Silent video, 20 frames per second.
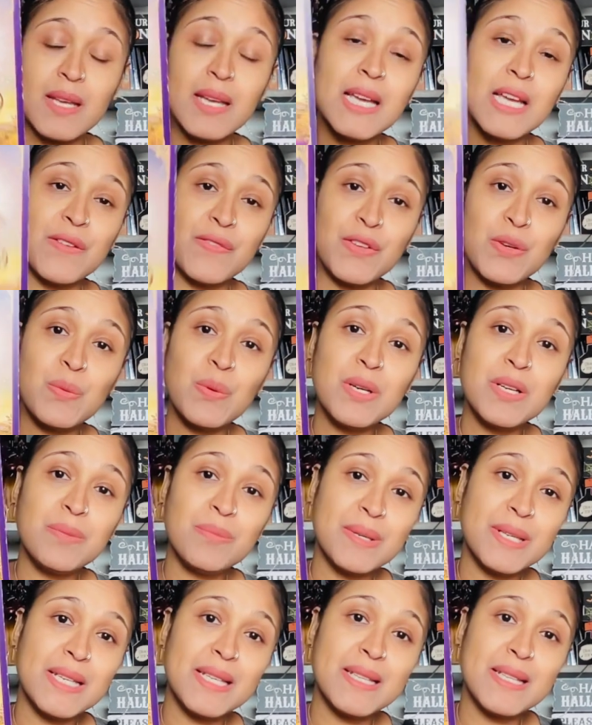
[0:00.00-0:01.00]
If you wanna
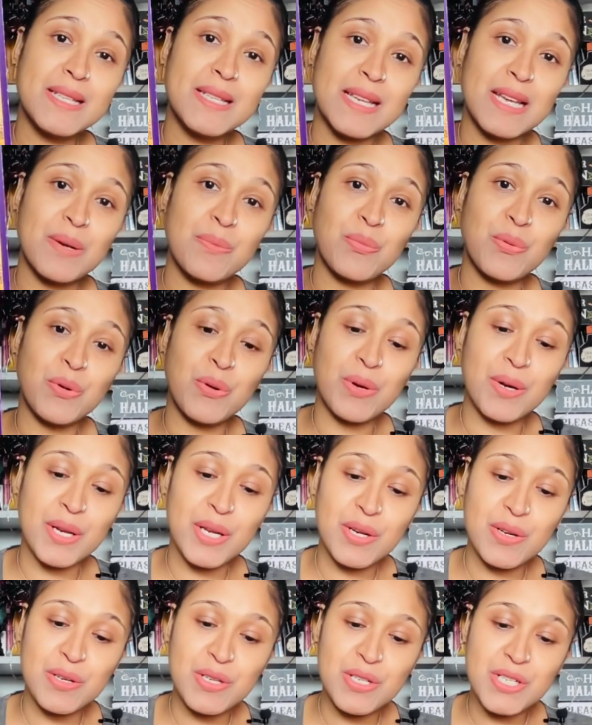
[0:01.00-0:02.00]
be in this Emperor
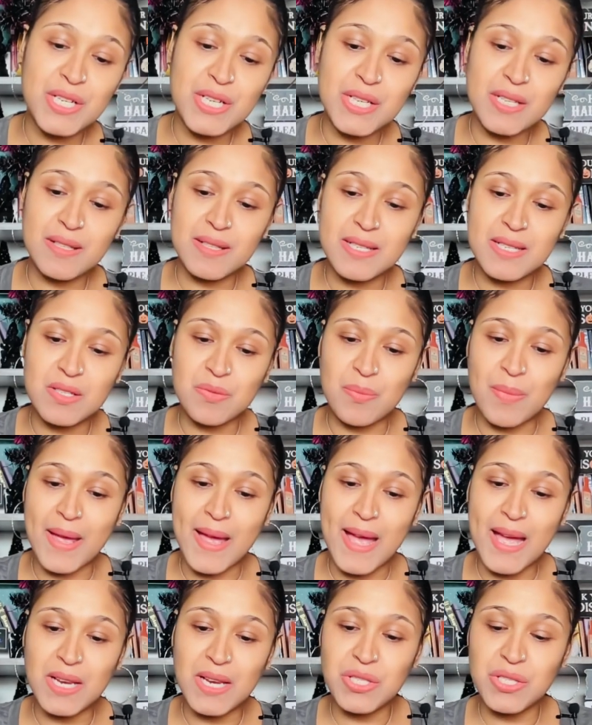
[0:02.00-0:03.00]
energy, these
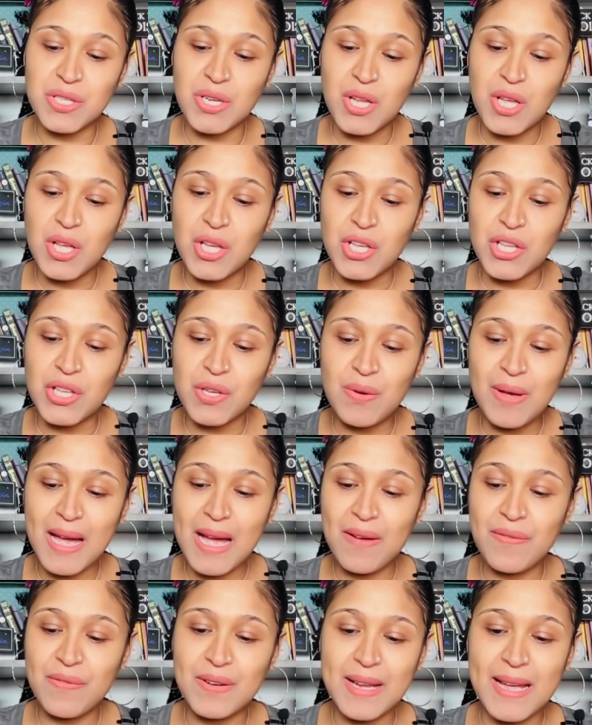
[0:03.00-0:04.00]
match. You
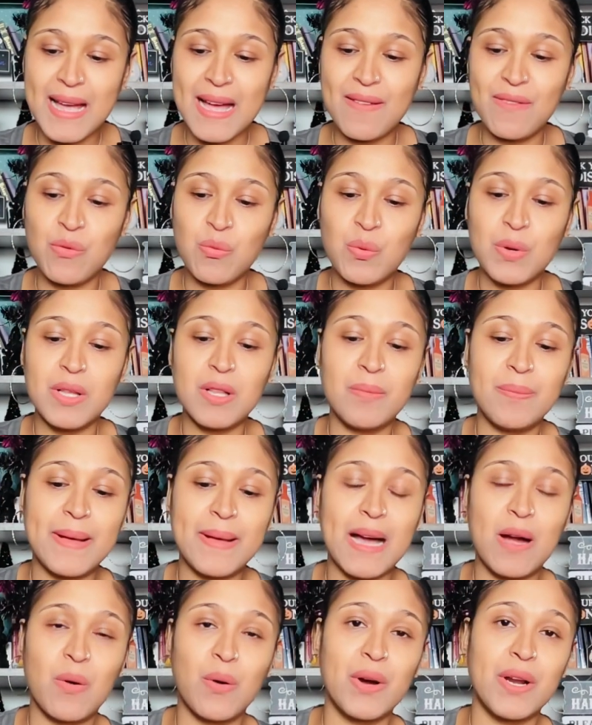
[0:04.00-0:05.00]
have to have
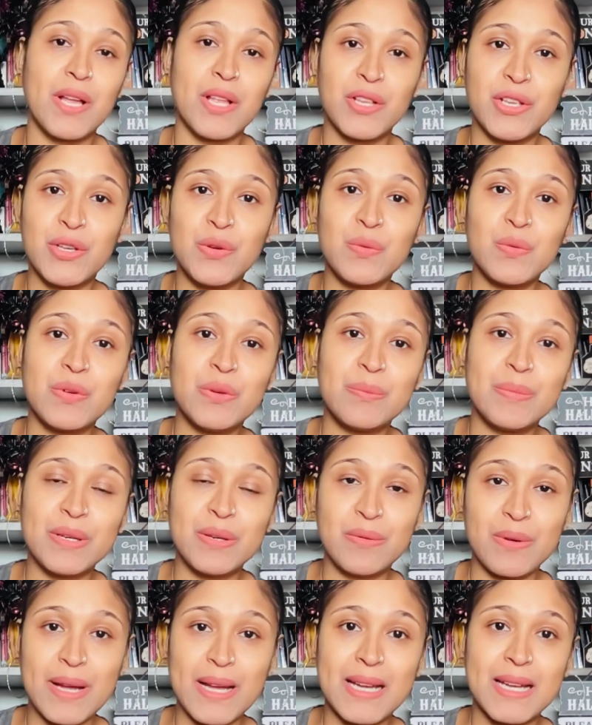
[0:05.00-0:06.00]
willpower and you will be
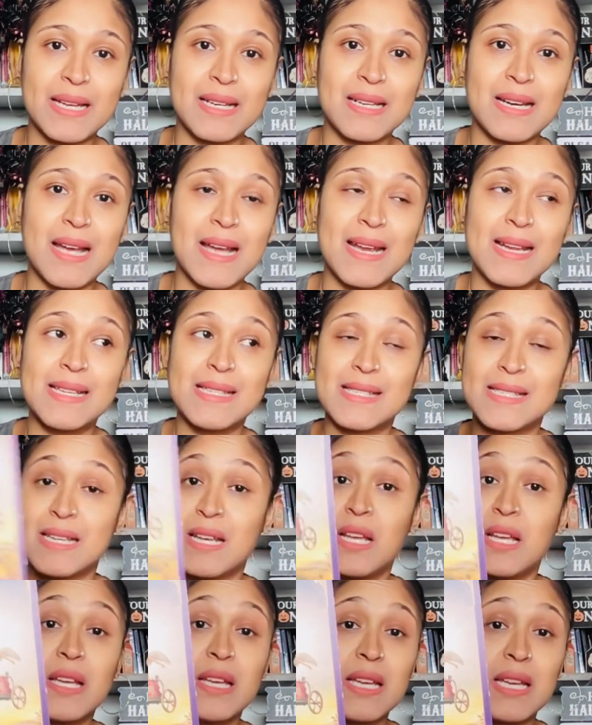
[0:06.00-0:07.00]
recognized,
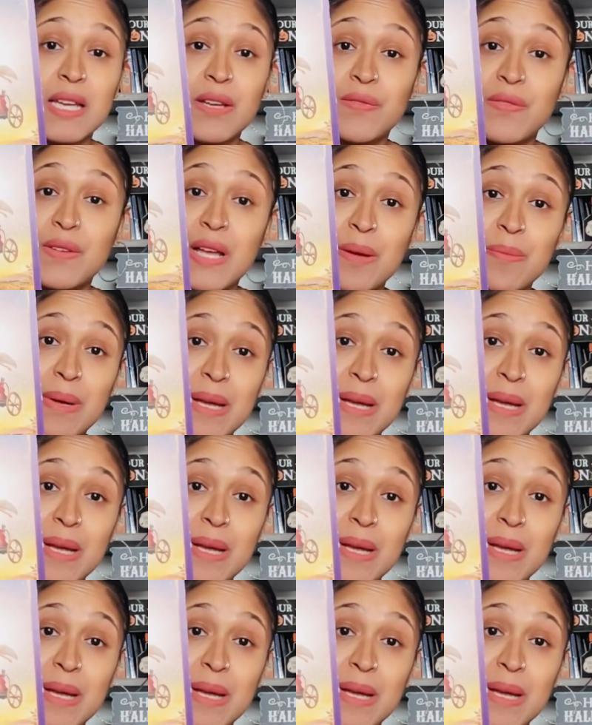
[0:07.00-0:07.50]
if not